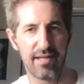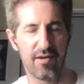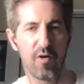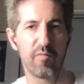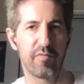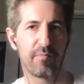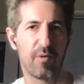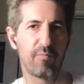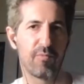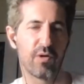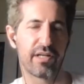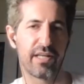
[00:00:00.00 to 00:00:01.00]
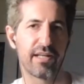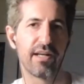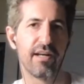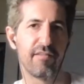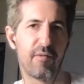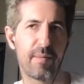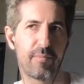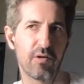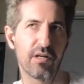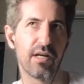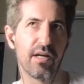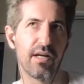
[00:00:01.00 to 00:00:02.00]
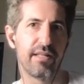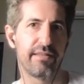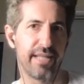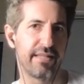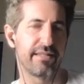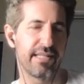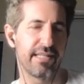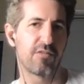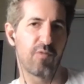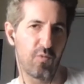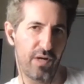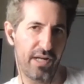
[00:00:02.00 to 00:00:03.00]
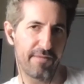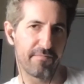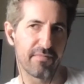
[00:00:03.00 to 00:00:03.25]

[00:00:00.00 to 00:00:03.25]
often working for people, then this is one way.